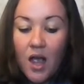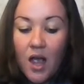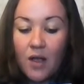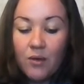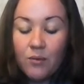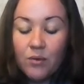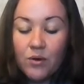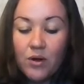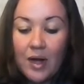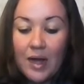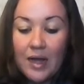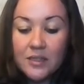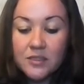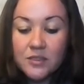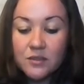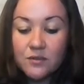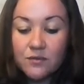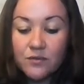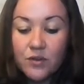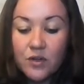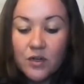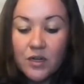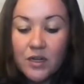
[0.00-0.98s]
I will ask
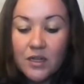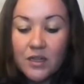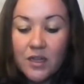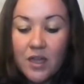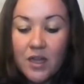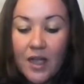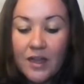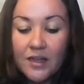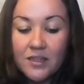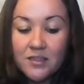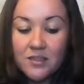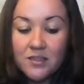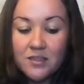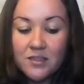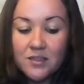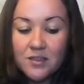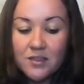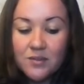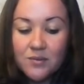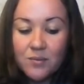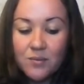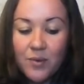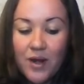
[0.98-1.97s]
for a light
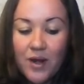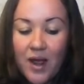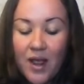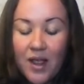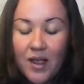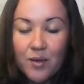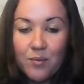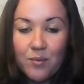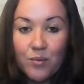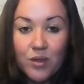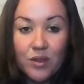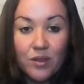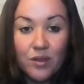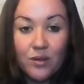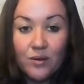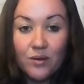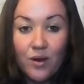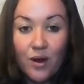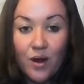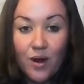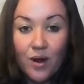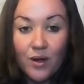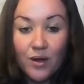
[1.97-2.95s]
when I am in the
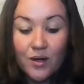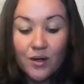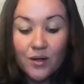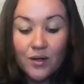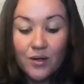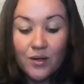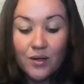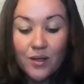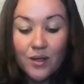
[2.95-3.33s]
dark.